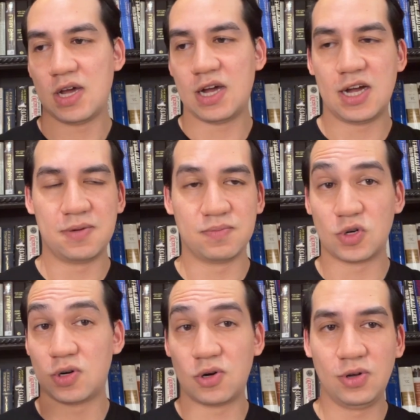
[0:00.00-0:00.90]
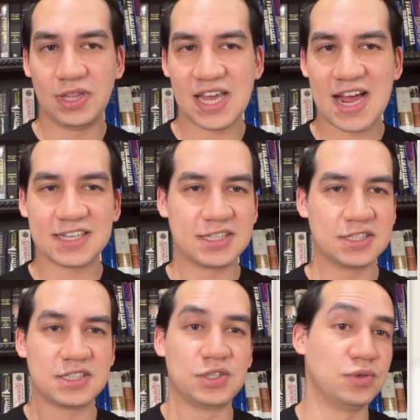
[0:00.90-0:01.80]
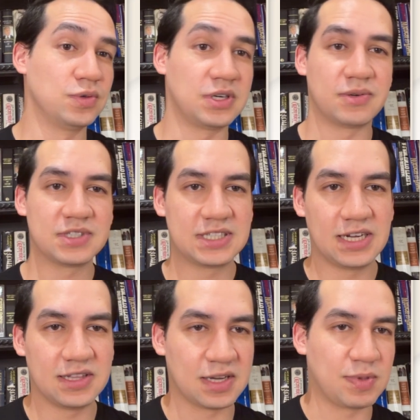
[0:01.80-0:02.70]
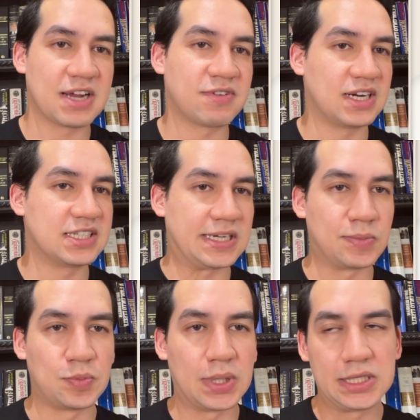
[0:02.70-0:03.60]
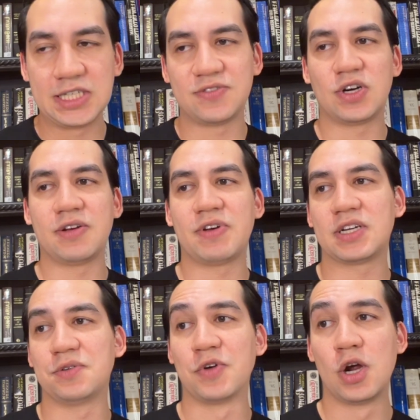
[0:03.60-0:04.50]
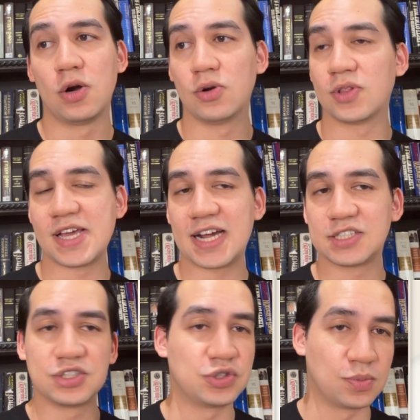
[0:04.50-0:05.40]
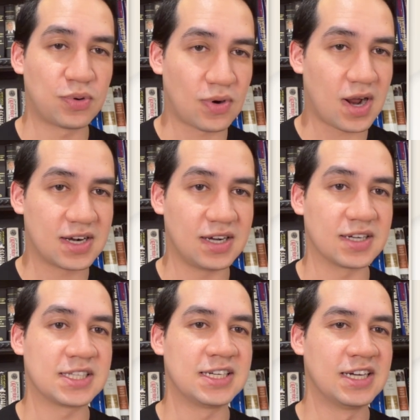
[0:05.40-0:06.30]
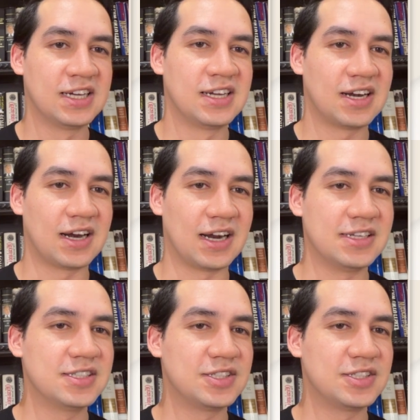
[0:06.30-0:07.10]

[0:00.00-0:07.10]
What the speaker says: or early access to, a sale like Black Friday, Cyber Monday is very effective. Early access to a product. All right,